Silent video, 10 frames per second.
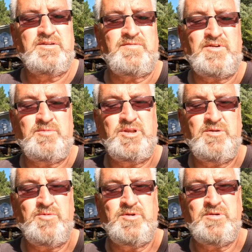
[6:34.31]
fibre
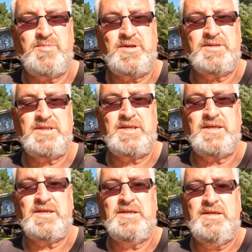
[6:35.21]
network, but
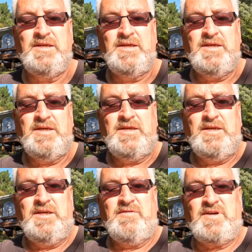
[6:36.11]

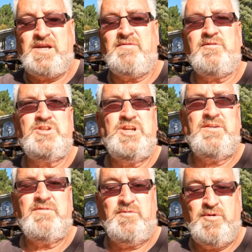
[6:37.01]
for coverage
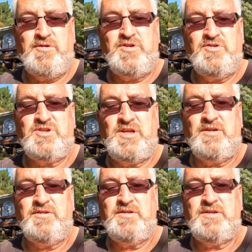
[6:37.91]
everywhere in New
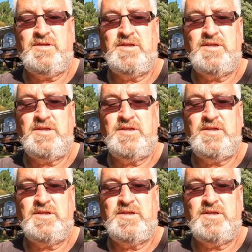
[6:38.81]
Zealand,